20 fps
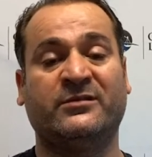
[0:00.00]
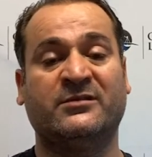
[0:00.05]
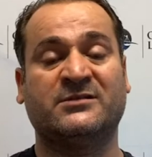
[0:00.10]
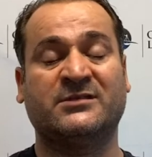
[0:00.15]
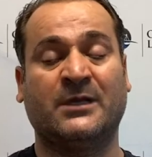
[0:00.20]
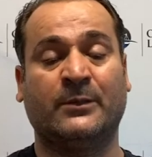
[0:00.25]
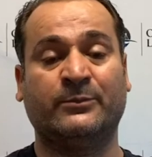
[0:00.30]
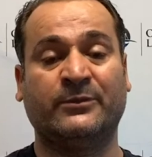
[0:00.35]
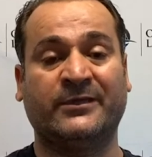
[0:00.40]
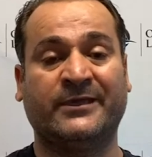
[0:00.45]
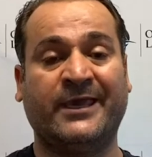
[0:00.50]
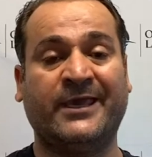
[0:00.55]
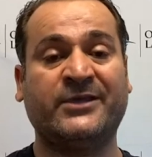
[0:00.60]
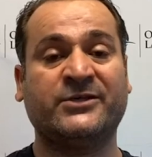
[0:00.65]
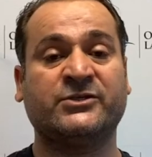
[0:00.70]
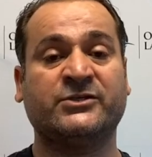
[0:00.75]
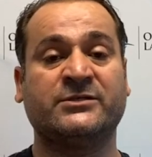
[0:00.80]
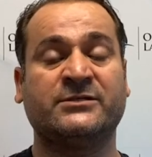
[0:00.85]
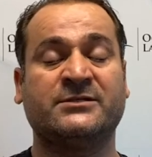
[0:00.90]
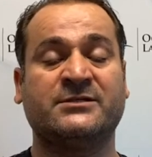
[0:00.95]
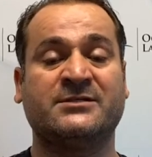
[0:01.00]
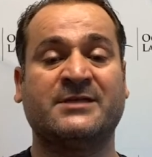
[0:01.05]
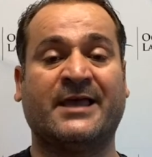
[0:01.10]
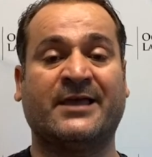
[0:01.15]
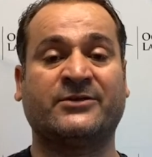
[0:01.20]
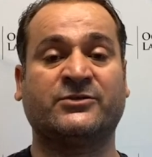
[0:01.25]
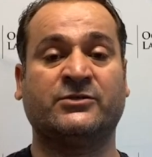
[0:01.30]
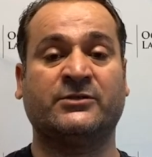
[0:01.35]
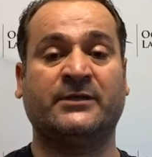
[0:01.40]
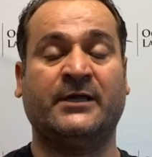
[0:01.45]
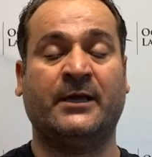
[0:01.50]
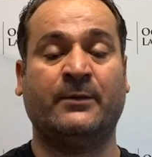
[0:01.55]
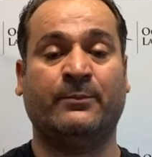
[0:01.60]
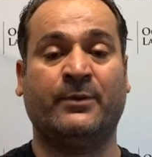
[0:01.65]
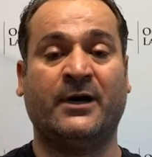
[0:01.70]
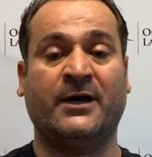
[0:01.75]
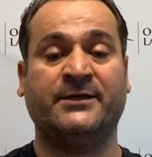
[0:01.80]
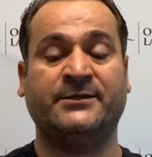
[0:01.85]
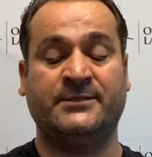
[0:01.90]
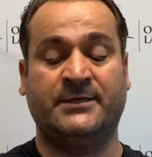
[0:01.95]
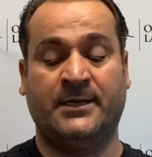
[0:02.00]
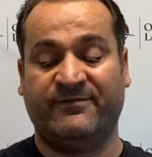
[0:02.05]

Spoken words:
this applications is actually about